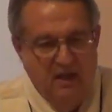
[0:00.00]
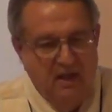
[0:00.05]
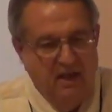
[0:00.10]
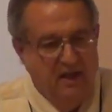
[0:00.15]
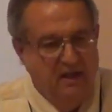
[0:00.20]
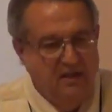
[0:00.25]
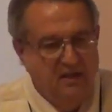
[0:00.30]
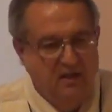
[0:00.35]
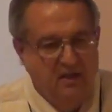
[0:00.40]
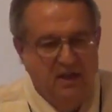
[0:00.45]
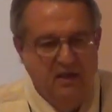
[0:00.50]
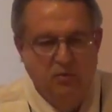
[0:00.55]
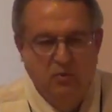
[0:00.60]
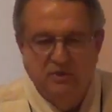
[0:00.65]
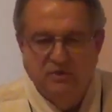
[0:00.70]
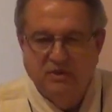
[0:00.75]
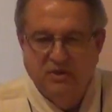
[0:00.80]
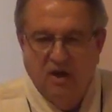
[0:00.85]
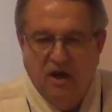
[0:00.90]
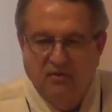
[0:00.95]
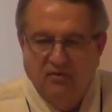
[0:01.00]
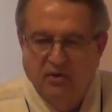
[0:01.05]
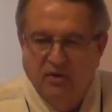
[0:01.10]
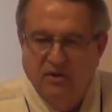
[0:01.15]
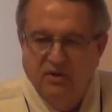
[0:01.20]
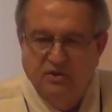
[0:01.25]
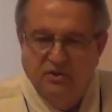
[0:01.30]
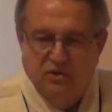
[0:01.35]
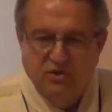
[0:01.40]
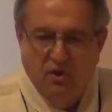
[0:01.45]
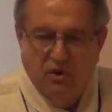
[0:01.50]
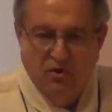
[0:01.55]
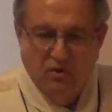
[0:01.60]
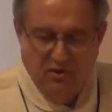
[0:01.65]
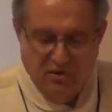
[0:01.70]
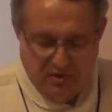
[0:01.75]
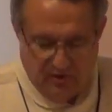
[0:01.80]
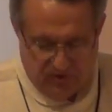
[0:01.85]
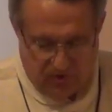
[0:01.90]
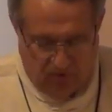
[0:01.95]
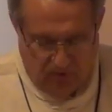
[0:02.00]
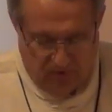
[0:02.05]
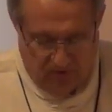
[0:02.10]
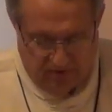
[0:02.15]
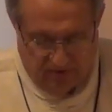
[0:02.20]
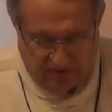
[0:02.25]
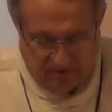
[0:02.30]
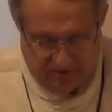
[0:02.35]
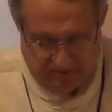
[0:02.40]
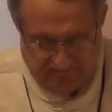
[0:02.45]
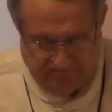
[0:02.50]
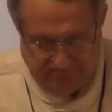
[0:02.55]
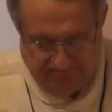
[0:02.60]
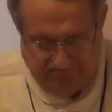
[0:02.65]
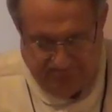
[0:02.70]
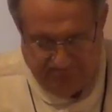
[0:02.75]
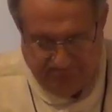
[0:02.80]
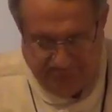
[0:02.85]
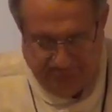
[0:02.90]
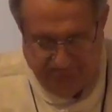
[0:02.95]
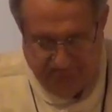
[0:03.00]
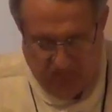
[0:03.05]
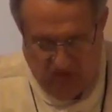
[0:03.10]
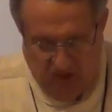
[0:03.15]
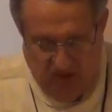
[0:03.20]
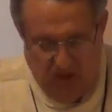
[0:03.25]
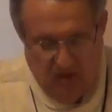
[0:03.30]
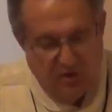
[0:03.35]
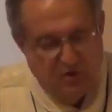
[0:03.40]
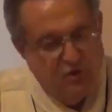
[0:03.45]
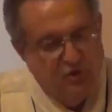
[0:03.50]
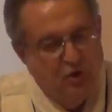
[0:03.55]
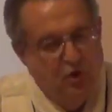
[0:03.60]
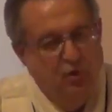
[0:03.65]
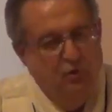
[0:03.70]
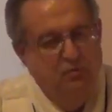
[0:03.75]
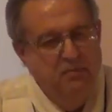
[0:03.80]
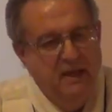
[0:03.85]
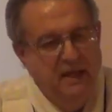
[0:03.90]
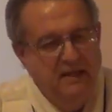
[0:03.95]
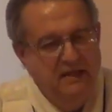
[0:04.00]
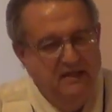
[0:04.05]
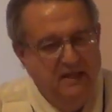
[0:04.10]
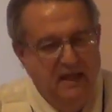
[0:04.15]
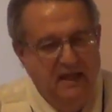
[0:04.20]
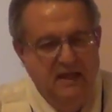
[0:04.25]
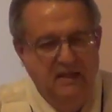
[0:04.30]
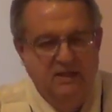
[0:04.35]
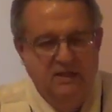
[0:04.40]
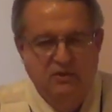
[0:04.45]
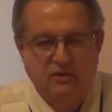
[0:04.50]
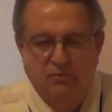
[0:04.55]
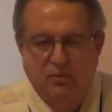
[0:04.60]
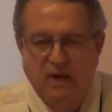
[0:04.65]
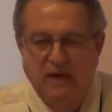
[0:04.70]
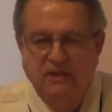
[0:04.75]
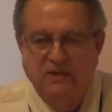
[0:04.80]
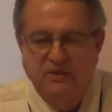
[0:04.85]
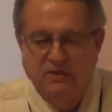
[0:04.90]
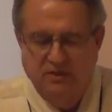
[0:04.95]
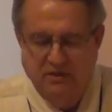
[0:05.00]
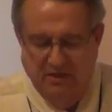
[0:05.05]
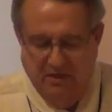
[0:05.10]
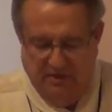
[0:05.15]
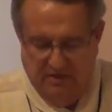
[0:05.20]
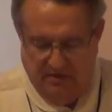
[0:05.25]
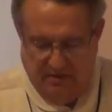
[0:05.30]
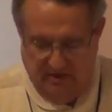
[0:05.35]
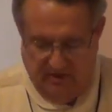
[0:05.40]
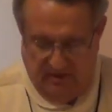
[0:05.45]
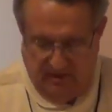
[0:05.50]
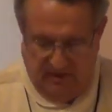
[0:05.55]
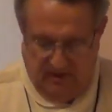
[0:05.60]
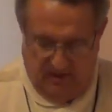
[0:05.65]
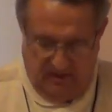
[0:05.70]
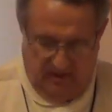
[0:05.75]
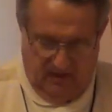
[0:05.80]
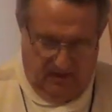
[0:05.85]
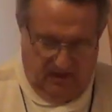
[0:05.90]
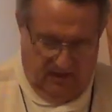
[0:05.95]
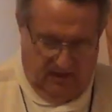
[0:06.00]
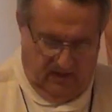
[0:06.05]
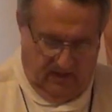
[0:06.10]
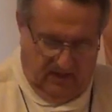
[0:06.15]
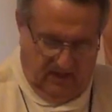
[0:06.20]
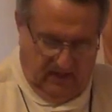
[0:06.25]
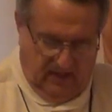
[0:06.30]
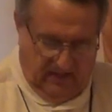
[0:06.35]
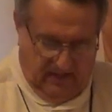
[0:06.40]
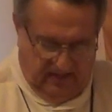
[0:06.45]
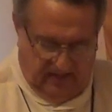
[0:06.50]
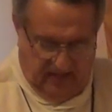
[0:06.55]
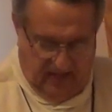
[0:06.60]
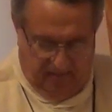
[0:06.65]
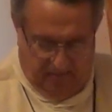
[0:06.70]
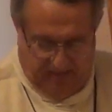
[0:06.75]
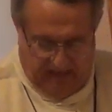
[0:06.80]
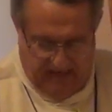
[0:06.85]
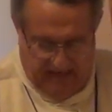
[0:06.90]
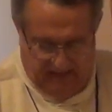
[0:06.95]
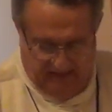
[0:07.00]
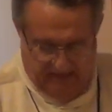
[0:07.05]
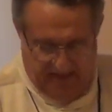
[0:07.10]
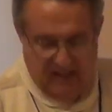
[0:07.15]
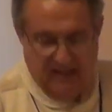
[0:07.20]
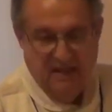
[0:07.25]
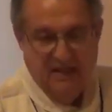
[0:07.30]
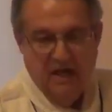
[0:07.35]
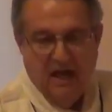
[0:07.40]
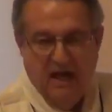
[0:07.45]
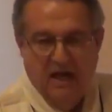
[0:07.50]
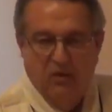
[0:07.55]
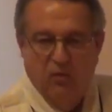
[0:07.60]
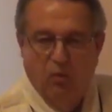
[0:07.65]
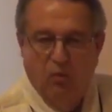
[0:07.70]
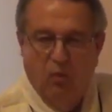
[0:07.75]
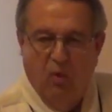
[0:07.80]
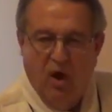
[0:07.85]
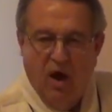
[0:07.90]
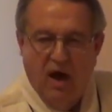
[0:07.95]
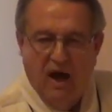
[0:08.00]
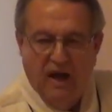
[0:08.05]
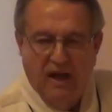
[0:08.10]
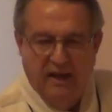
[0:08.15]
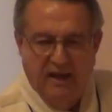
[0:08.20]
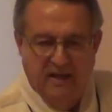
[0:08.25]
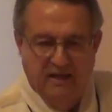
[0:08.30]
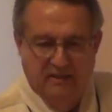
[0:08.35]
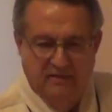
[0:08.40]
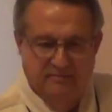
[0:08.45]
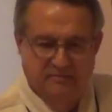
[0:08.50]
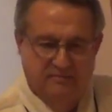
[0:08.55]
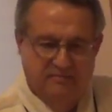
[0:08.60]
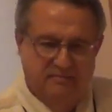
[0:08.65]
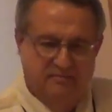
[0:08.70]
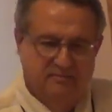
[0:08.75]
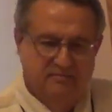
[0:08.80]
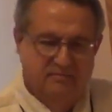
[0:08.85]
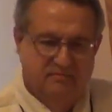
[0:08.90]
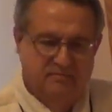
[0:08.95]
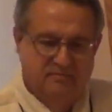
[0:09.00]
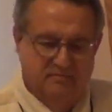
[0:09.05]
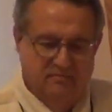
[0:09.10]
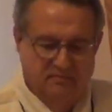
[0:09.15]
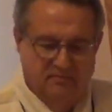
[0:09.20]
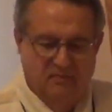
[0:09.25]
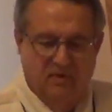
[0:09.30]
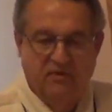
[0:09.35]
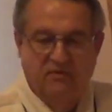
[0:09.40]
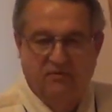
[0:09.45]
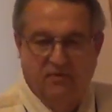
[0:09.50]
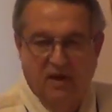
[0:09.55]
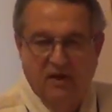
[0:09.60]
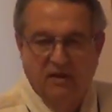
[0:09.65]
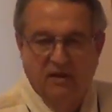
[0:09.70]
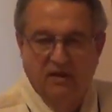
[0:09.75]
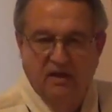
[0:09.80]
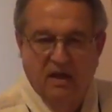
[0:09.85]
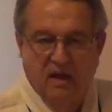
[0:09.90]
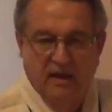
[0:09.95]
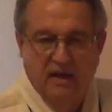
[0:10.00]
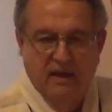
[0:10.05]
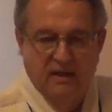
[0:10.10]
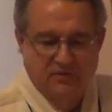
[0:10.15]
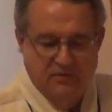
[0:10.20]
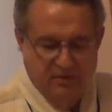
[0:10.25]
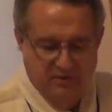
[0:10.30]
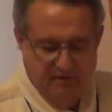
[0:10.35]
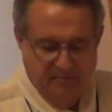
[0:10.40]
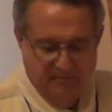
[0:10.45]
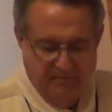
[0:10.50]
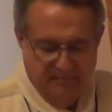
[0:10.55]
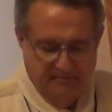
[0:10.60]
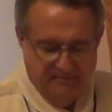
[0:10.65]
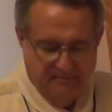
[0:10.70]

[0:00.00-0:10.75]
And he was covered in sores. Job maintained his righteousness and kept asking God why. And finally, God answered him.